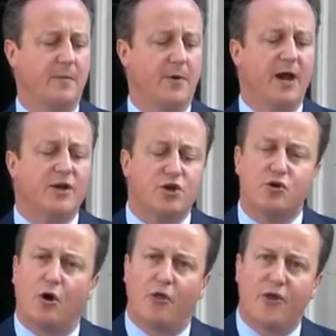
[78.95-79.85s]
But I do
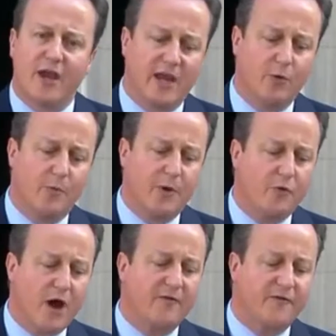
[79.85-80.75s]
not think it would be
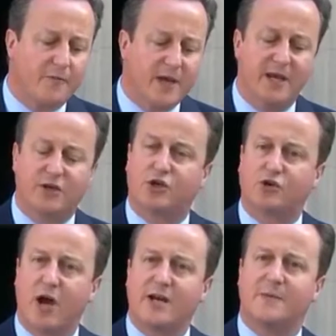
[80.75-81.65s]
right for me to
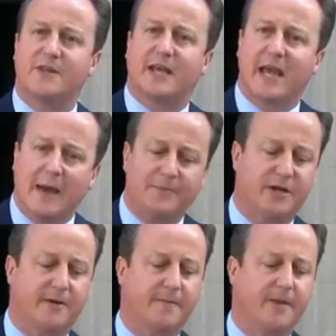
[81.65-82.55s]
try to be the
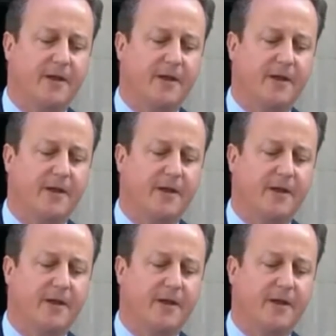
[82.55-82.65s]
captain